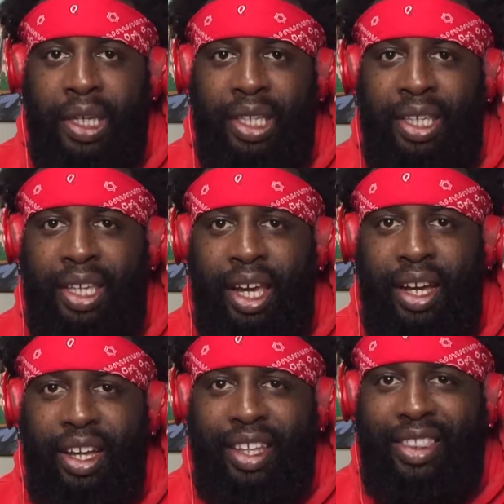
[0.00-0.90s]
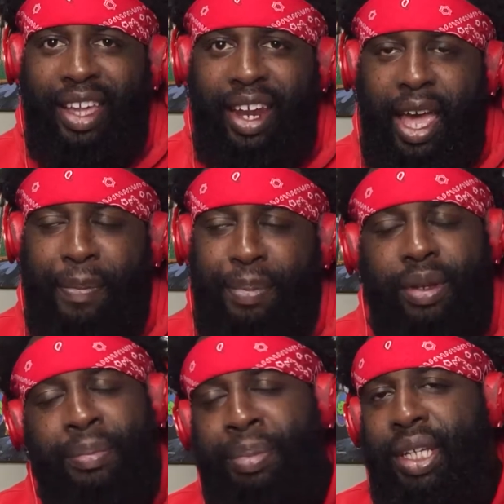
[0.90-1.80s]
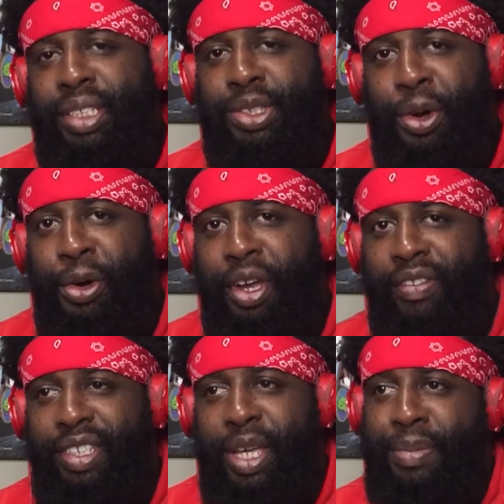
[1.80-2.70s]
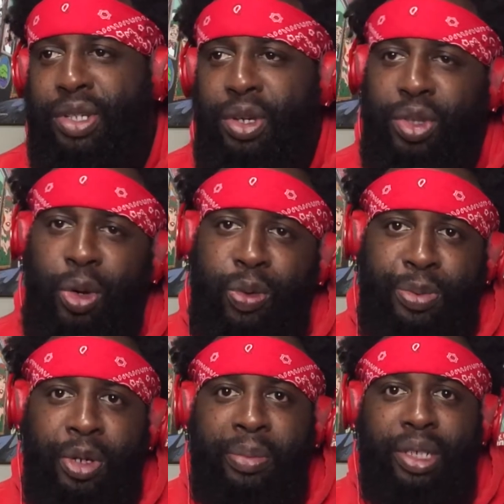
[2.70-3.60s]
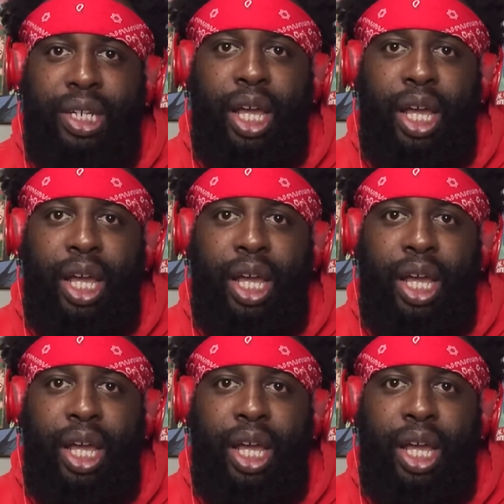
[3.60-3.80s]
Yeah, that happened. Biggest story of this episode, though, was pretty much